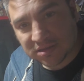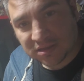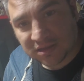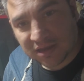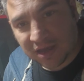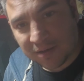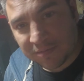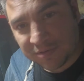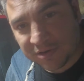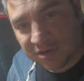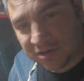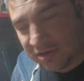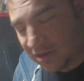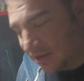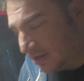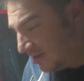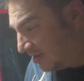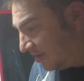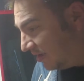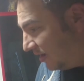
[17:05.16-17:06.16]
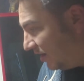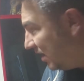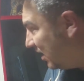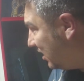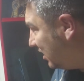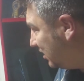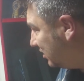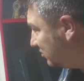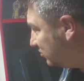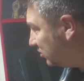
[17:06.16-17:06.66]
the cabinet,
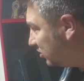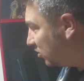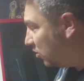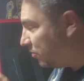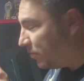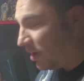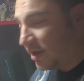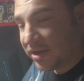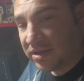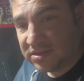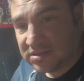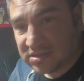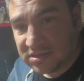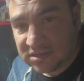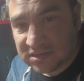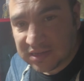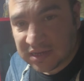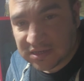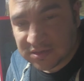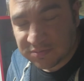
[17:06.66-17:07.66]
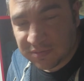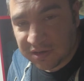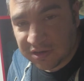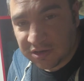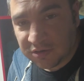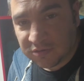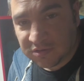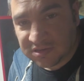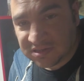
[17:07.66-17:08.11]
and we'll go back into the test menu and